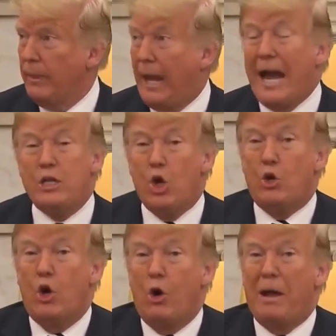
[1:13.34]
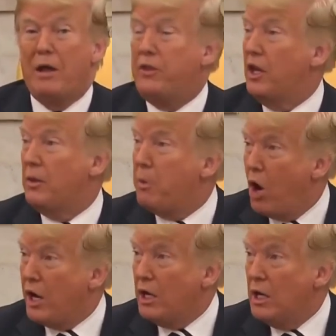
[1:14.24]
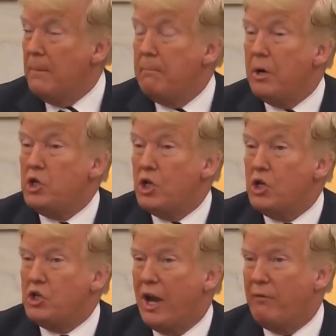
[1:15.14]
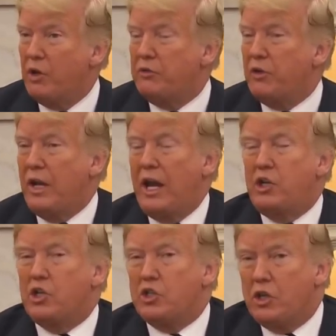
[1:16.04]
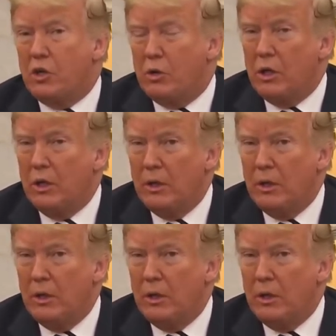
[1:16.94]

I don't know about the other party, but Judge Kavanaugh is very anxious to do it.